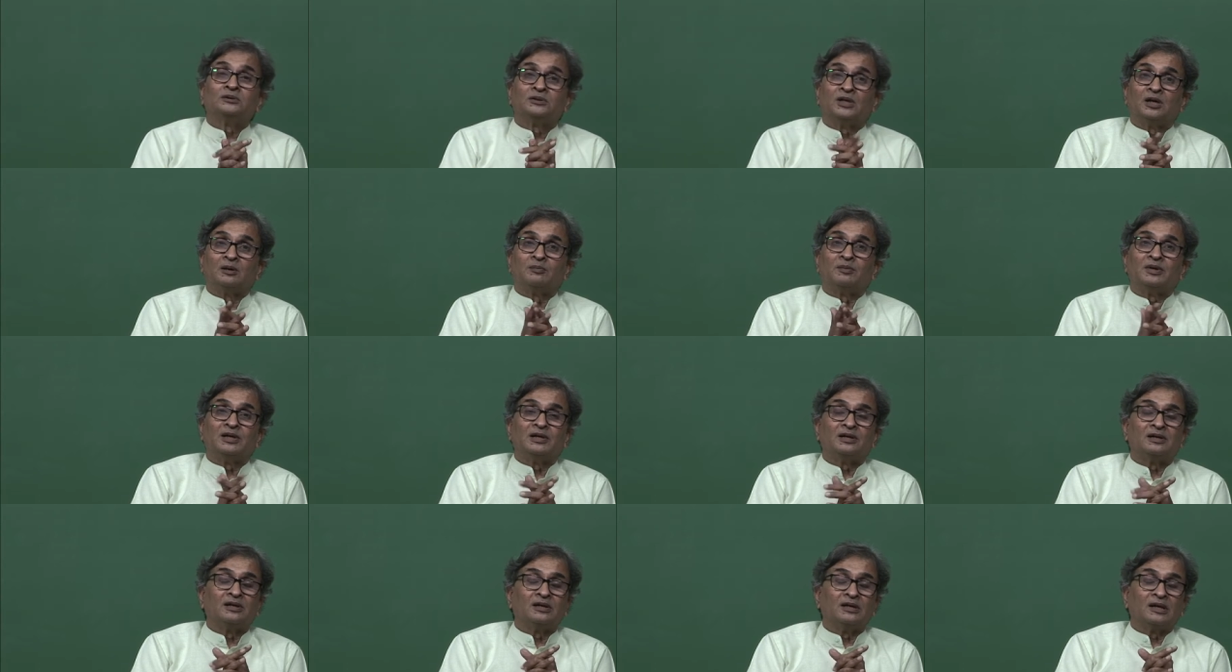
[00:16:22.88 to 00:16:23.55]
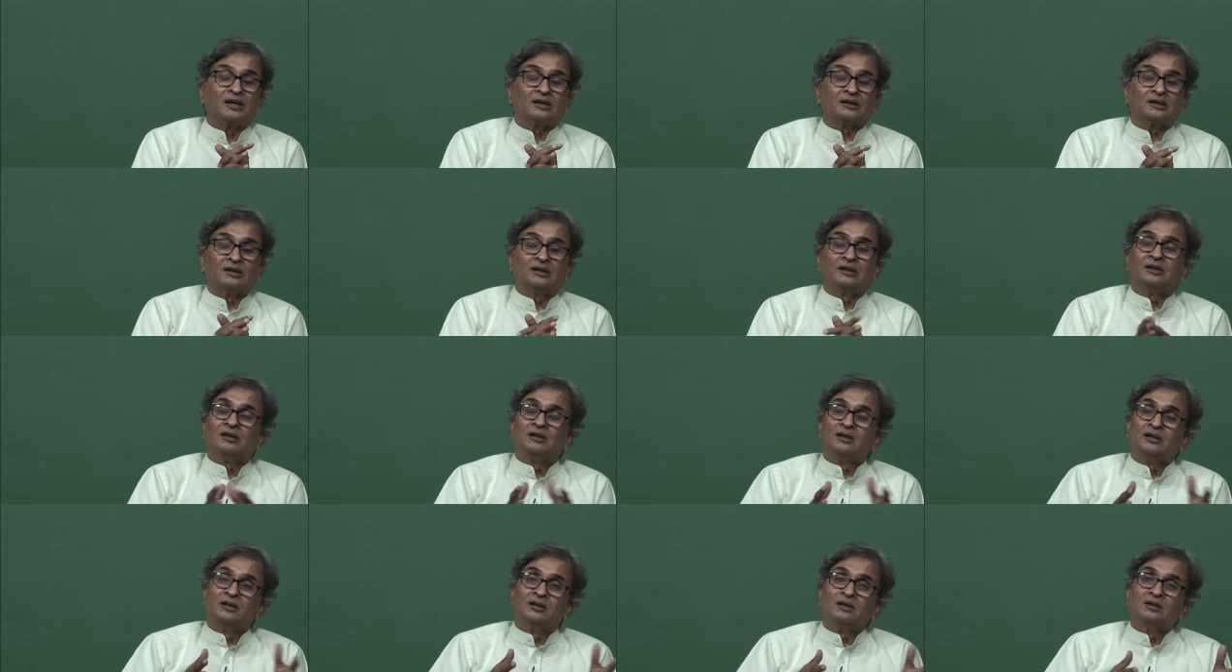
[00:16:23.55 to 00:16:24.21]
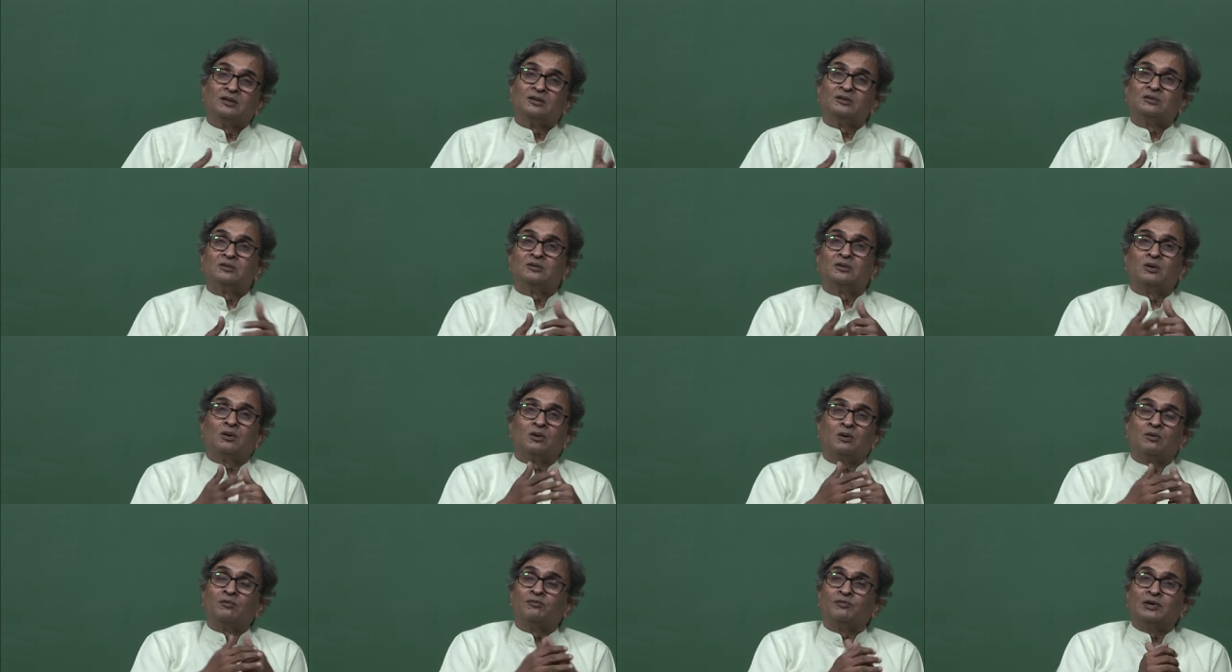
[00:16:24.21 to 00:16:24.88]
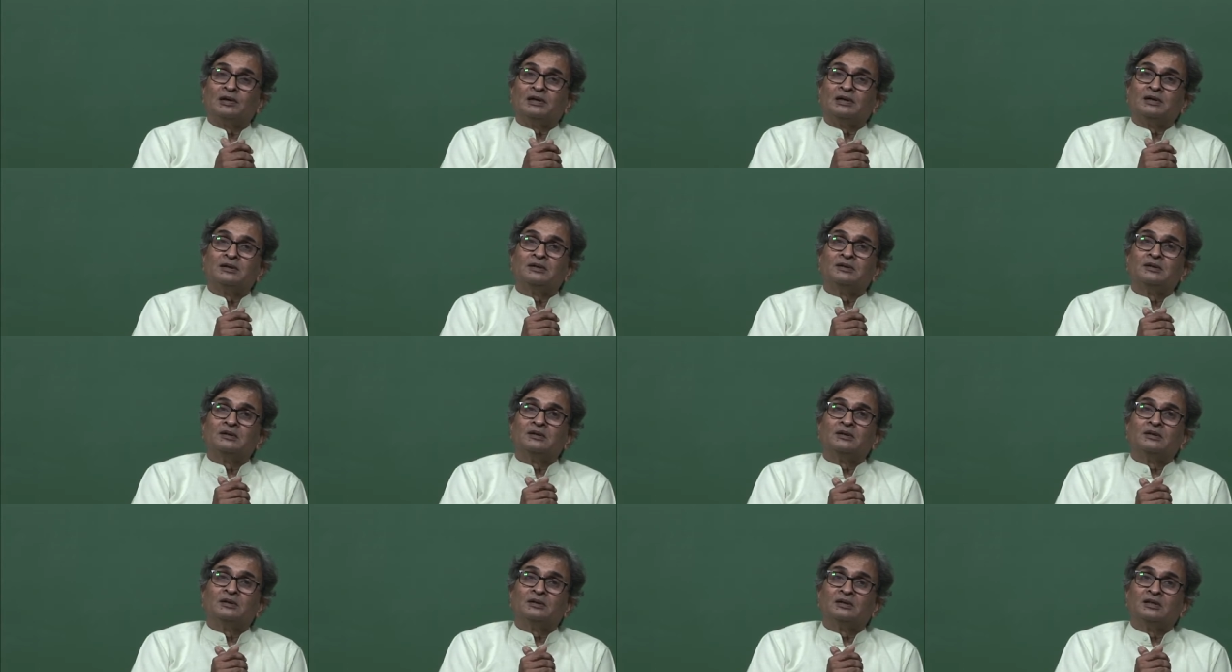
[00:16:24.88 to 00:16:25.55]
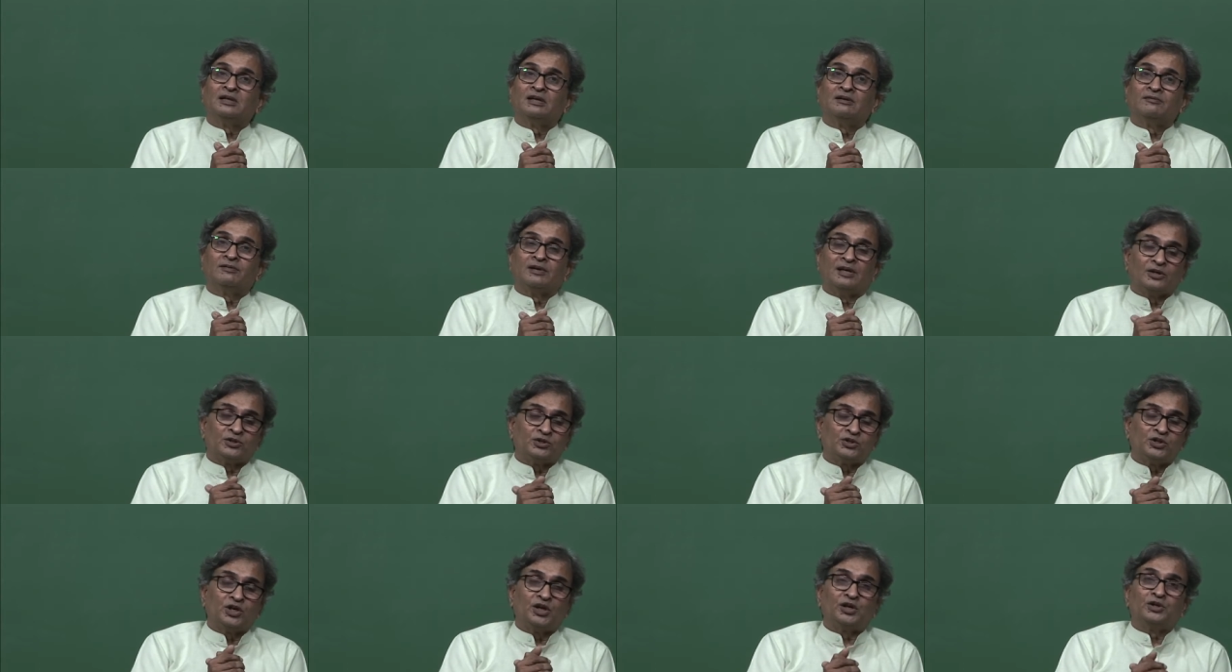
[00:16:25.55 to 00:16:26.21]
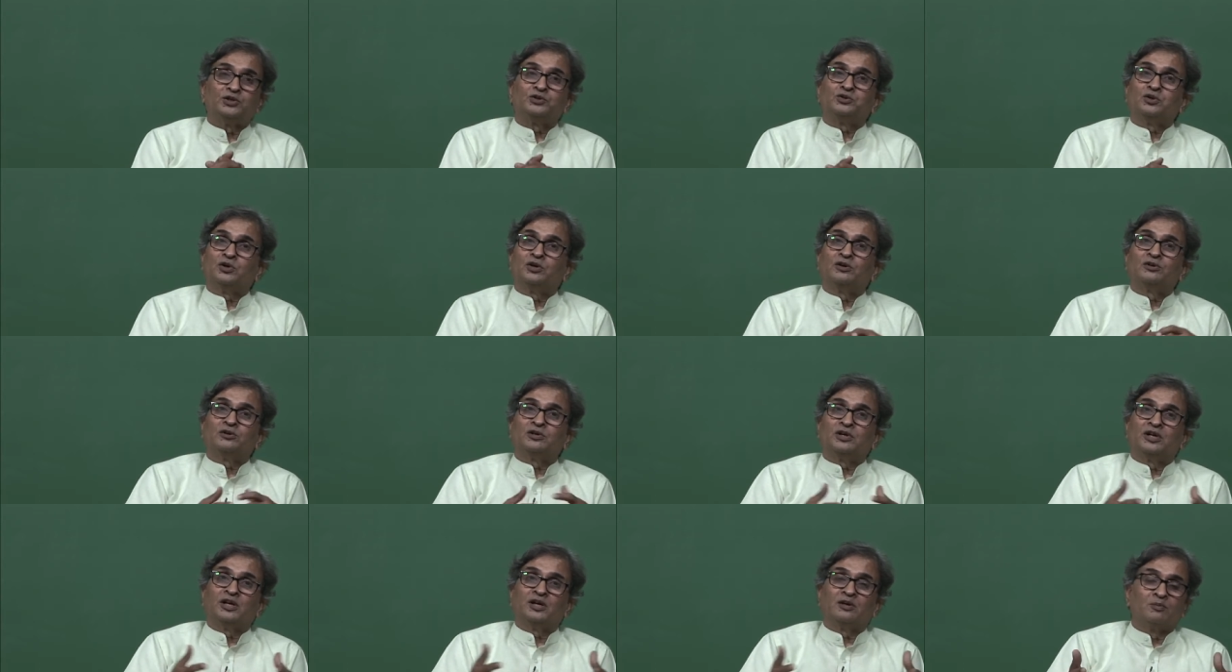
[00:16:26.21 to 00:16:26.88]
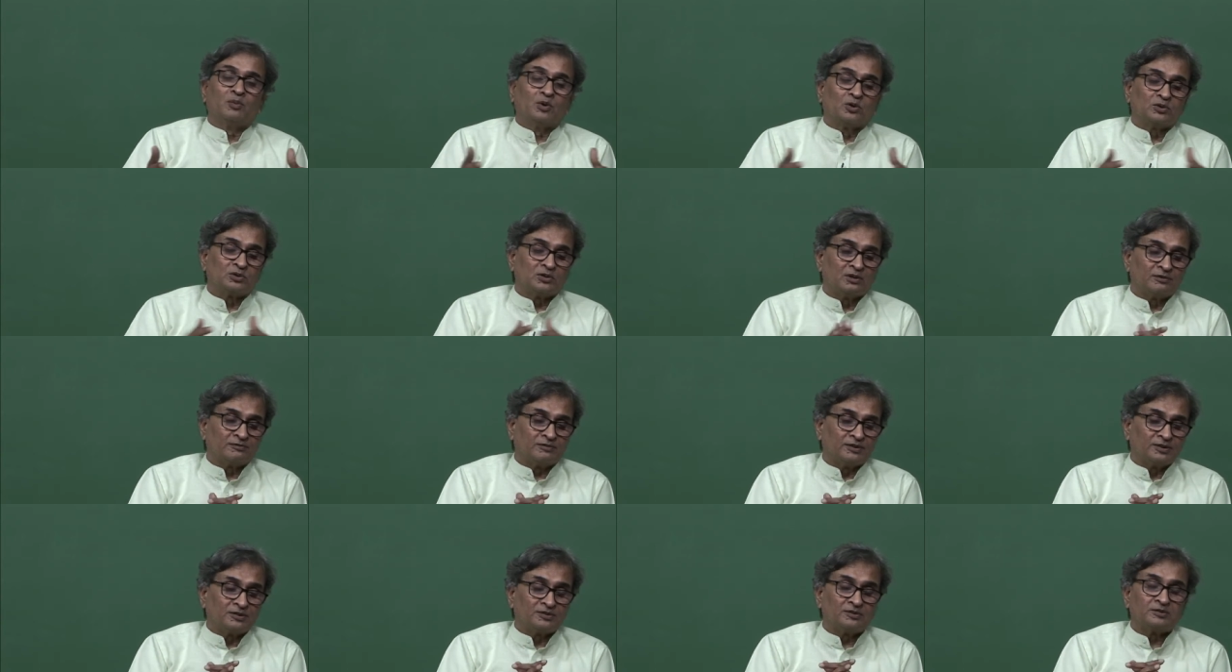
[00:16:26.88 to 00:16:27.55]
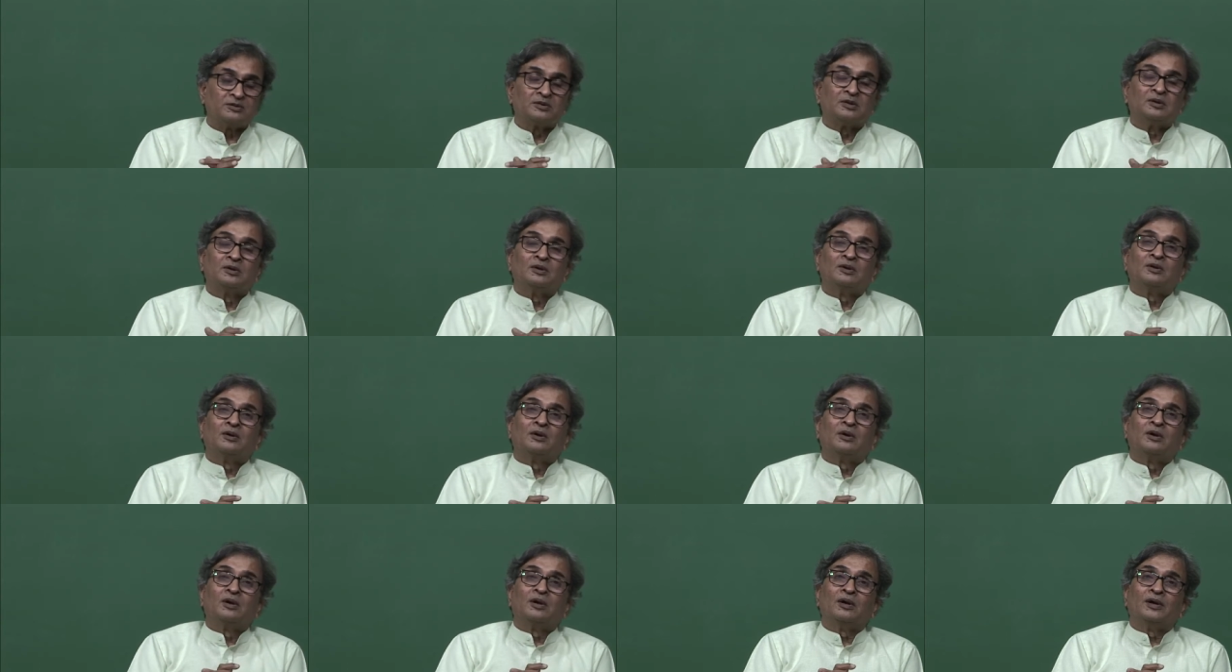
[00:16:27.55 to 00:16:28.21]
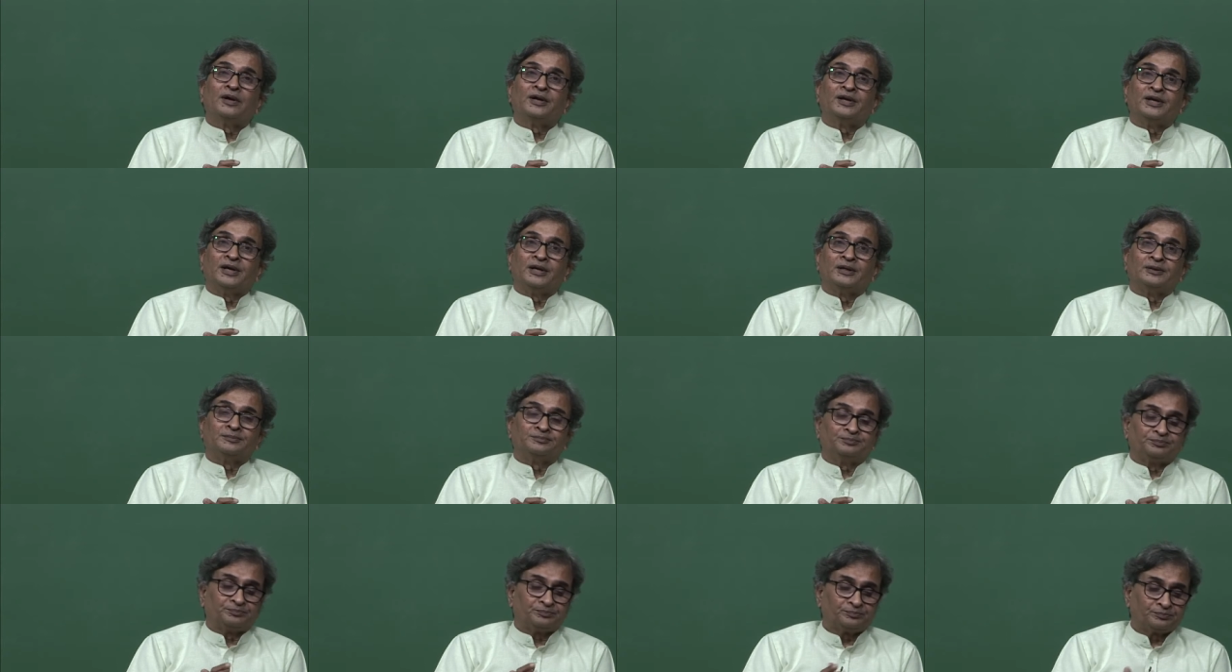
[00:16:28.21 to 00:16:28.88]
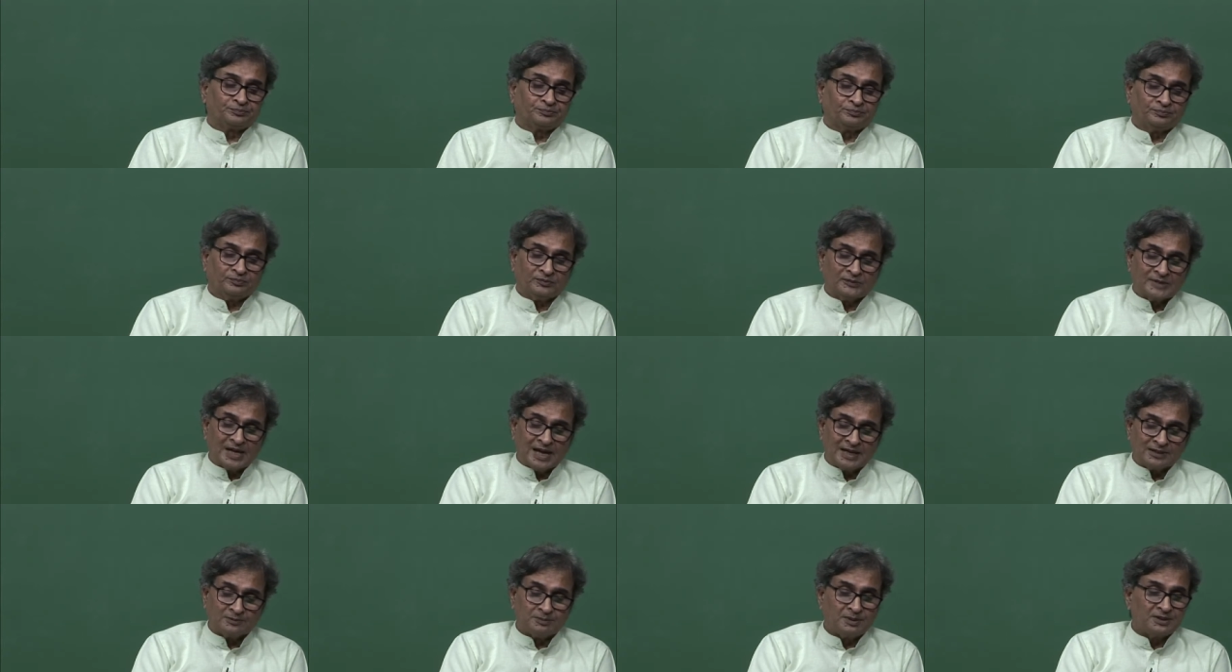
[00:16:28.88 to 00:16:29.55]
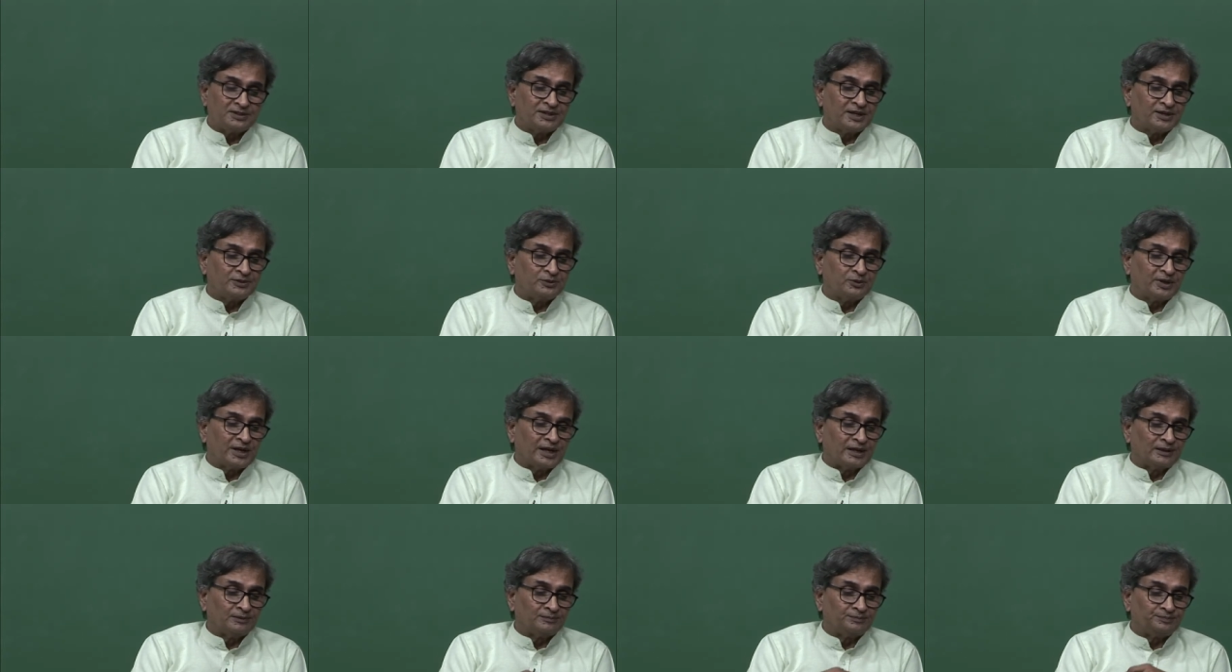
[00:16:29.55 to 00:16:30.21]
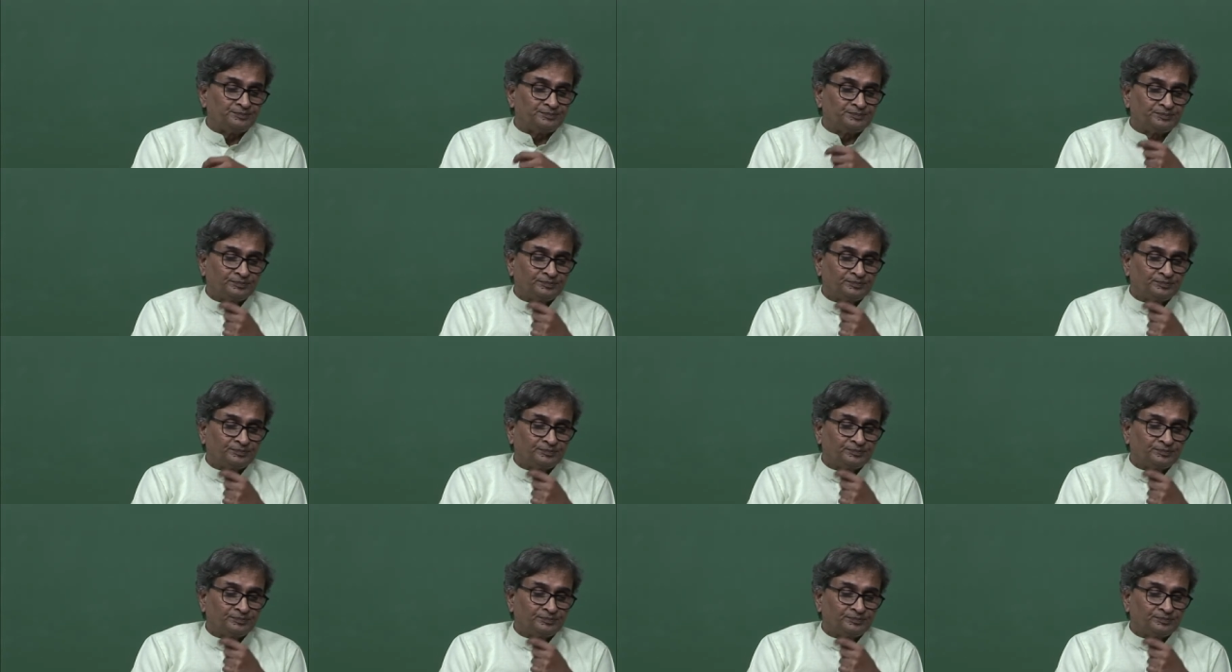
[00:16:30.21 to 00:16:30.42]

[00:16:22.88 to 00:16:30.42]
thermally conducting. So, hopefully they will exchange. So, you have to create more surface area as much as you can.